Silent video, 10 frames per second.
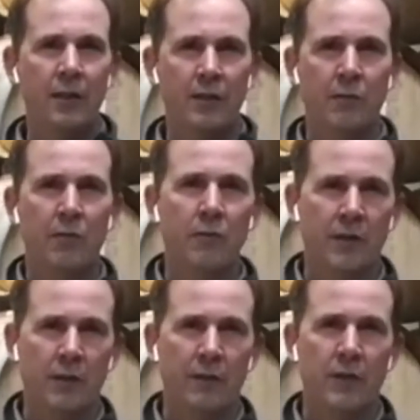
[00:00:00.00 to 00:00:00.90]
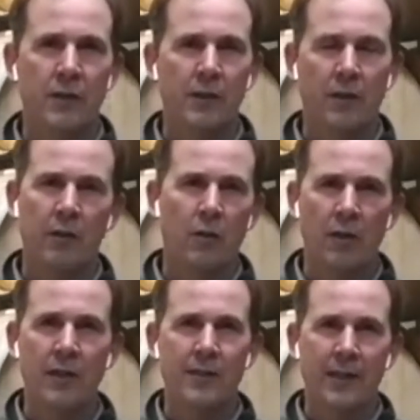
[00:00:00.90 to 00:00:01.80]
through the University or
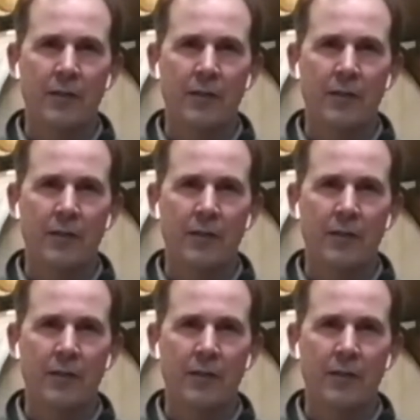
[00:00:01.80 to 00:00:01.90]
Oregon State